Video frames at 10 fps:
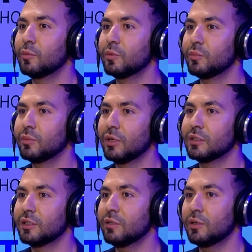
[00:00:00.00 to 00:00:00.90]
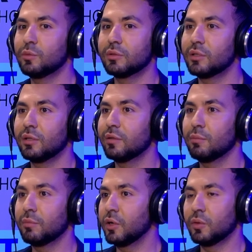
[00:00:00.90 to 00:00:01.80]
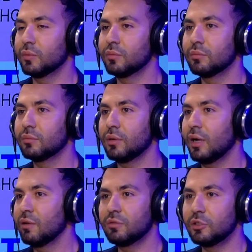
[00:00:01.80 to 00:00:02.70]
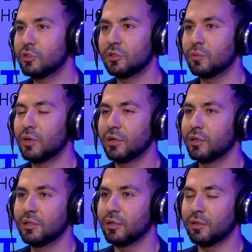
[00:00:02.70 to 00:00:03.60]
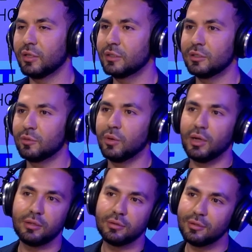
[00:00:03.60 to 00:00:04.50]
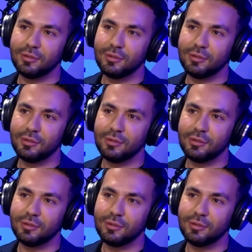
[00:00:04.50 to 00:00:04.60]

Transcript: I will be myself, I will tell them, no, I have digital marketing, that's it, bye.